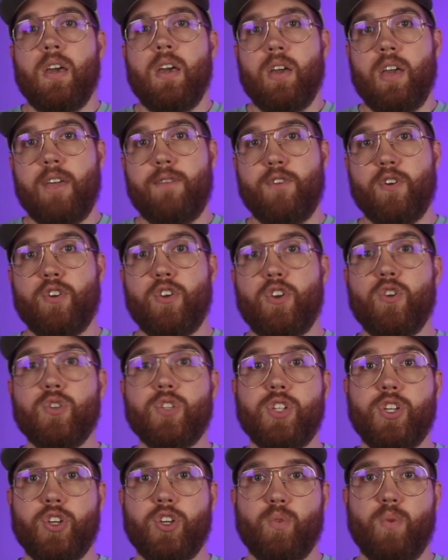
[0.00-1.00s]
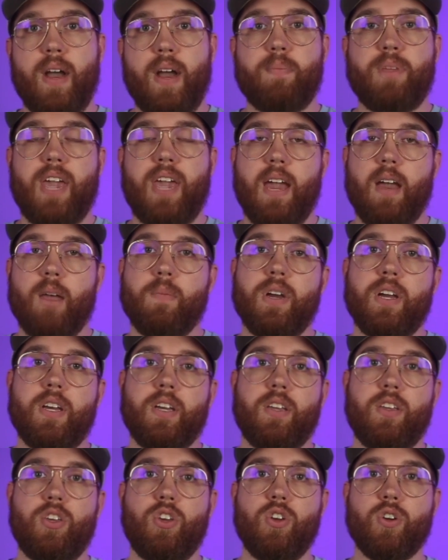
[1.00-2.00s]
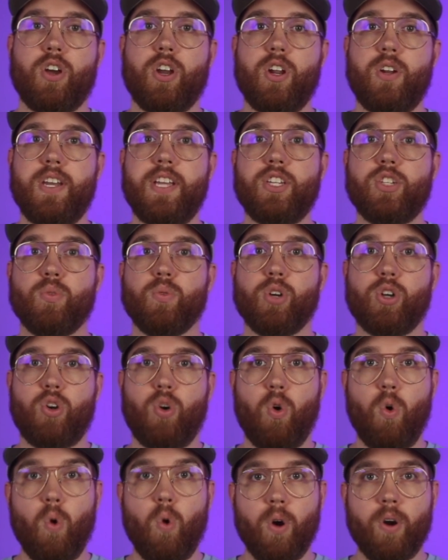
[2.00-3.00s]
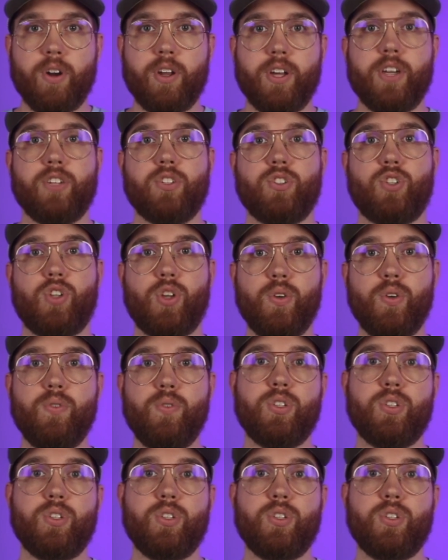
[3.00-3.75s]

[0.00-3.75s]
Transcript: If you're using your webcam, you're going to need to record to